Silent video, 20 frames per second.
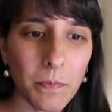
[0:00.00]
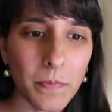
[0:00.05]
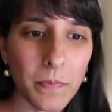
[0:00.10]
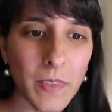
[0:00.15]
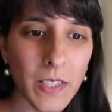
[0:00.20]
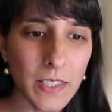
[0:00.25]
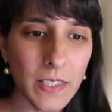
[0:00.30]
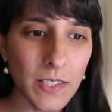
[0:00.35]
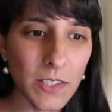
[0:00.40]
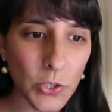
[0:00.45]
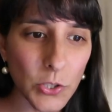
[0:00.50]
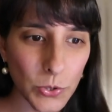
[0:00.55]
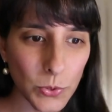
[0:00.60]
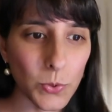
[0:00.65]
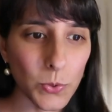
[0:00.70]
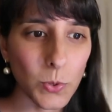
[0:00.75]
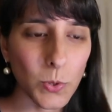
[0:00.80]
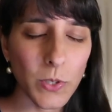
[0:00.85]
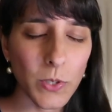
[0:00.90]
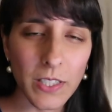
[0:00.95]
this
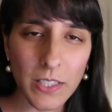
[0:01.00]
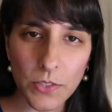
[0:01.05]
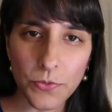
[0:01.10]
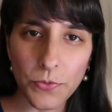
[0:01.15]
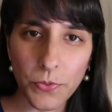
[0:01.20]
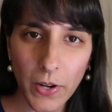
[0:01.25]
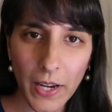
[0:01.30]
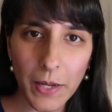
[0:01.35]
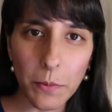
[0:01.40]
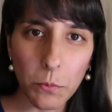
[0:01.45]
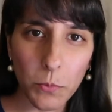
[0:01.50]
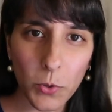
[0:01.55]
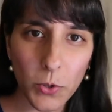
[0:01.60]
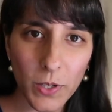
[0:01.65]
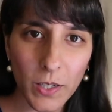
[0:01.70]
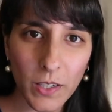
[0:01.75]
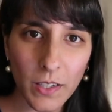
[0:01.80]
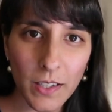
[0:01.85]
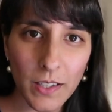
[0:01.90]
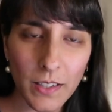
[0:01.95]
tool, this
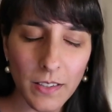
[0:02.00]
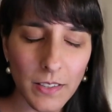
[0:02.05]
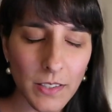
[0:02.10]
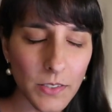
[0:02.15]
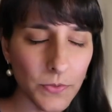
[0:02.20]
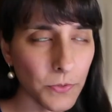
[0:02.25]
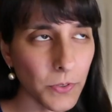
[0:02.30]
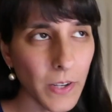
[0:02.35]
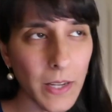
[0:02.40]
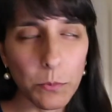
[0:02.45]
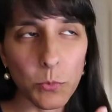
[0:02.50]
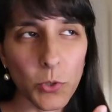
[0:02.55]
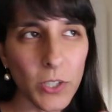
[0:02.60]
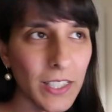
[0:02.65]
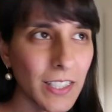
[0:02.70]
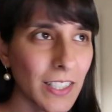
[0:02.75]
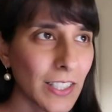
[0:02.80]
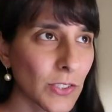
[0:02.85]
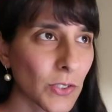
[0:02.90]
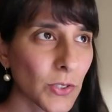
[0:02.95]
framework, this
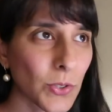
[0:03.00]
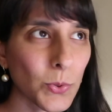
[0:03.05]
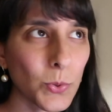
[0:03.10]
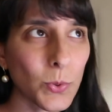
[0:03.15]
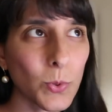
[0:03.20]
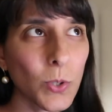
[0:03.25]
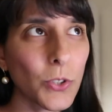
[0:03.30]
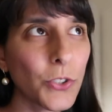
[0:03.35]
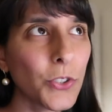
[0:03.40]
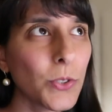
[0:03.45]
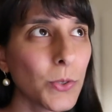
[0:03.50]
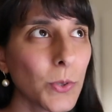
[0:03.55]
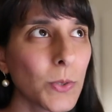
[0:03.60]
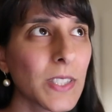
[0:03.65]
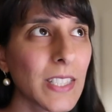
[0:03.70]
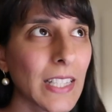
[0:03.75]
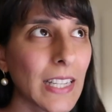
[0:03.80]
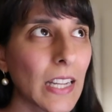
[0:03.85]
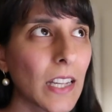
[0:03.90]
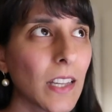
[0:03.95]
frameworking tool,
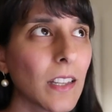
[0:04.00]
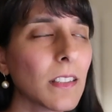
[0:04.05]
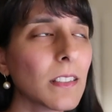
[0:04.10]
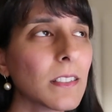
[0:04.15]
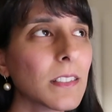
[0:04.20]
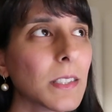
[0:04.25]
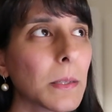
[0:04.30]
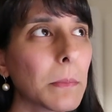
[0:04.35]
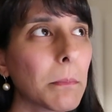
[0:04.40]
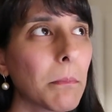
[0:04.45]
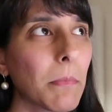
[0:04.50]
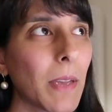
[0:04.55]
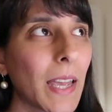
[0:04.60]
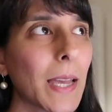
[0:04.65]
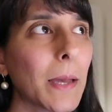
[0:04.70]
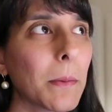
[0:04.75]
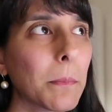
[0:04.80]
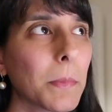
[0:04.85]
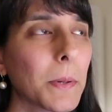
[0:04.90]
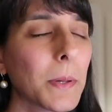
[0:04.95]
using it to
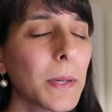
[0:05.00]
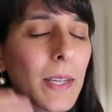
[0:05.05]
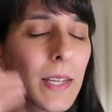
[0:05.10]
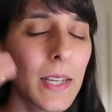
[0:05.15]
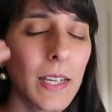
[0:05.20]
map